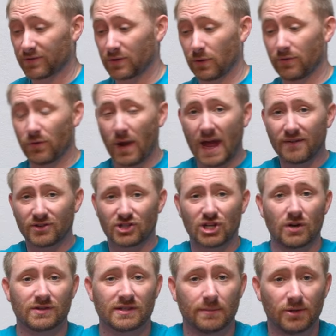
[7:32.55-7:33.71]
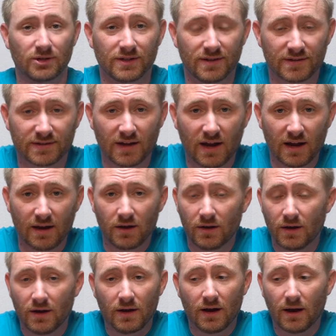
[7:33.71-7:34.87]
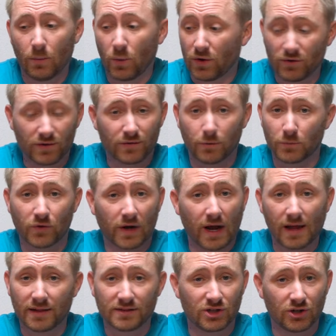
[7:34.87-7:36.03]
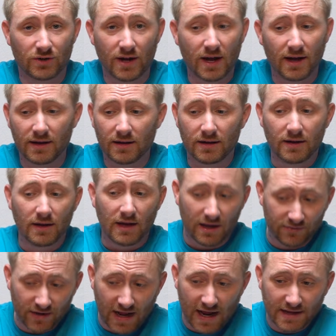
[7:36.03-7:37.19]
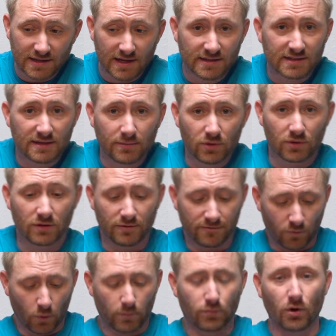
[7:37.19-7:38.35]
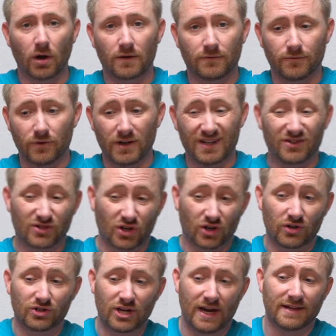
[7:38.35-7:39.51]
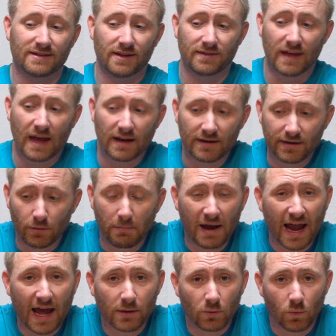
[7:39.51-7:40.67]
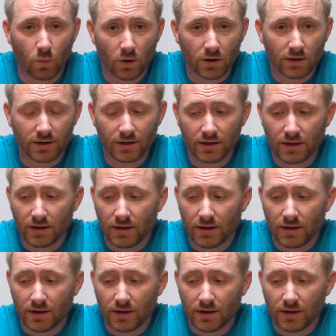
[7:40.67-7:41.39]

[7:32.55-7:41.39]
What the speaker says: So if you have a chair similar to this guy, whether it's from Trekology or not, if it has that similar four prong foot, there's a good chance that little pad will work.